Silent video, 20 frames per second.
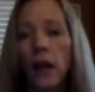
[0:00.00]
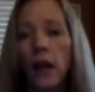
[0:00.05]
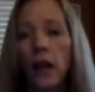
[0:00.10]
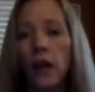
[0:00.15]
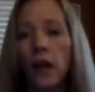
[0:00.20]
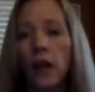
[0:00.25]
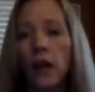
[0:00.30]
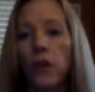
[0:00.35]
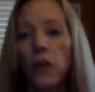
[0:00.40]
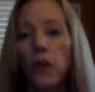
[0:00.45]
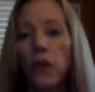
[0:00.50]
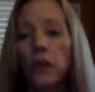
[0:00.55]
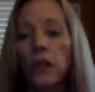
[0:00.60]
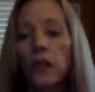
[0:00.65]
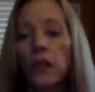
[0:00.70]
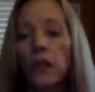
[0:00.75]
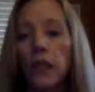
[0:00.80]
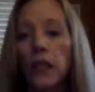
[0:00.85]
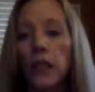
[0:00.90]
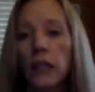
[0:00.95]
that there
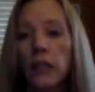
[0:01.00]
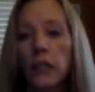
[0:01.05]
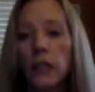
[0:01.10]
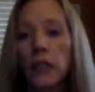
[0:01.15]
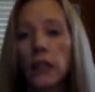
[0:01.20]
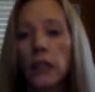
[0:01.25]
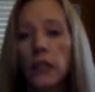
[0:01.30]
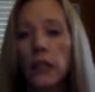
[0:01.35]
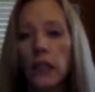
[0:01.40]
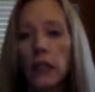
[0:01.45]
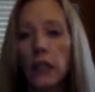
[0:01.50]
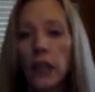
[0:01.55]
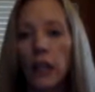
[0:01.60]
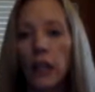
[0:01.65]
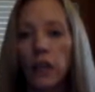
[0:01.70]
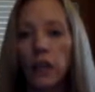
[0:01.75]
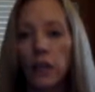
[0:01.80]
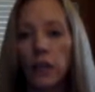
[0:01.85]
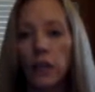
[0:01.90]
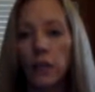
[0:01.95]
are 6
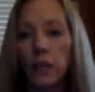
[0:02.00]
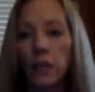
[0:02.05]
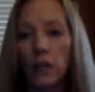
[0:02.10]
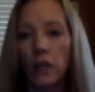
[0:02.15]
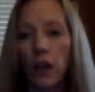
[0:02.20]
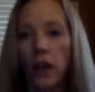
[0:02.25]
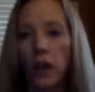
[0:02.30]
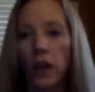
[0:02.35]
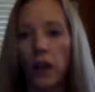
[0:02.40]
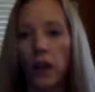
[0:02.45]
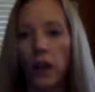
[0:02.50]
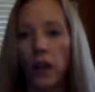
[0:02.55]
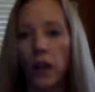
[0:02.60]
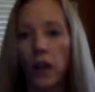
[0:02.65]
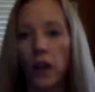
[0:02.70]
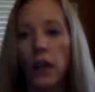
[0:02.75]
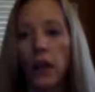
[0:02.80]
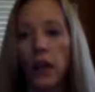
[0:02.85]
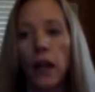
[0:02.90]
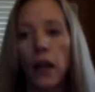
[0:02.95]
stages of
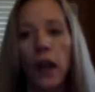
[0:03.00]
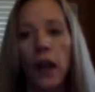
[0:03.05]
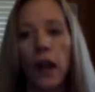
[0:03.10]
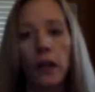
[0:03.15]
development